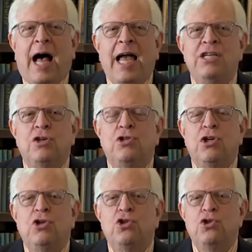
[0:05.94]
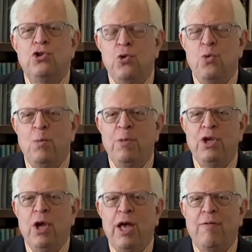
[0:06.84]
I just assume
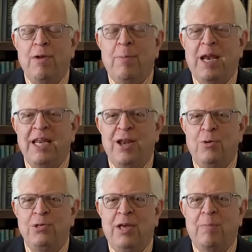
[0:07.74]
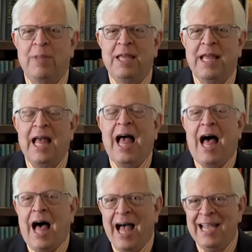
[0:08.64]
everybody knows him.
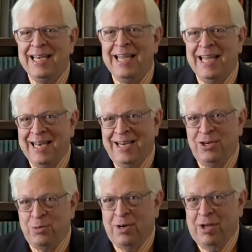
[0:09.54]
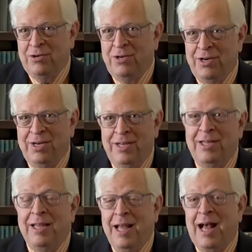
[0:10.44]
I need an introduction.
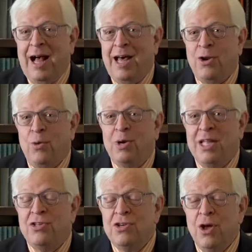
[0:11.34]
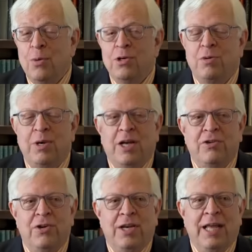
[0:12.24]
Otto needs no
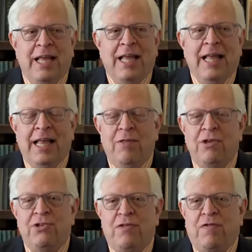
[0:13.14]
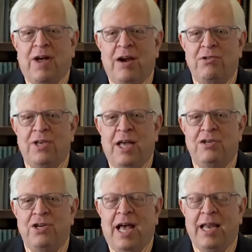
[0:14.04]
introduction. This is the fireside
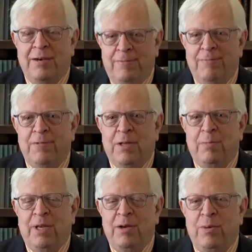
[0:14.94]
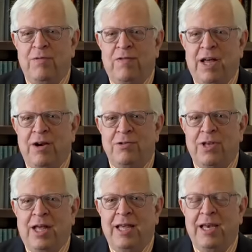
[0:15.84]
chat, complete with
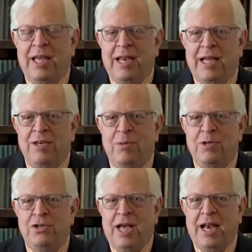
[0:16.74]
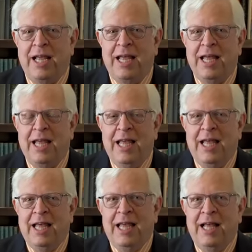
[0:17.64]
fireside, and I do the chatting.
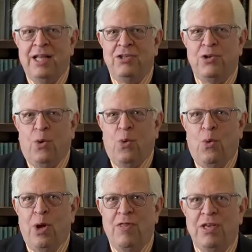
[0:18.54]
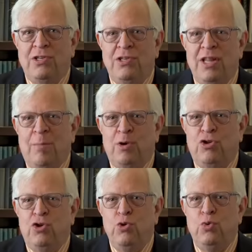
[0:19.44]
So this is number
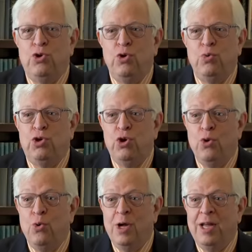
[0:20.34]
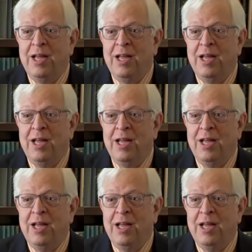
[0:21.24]
222.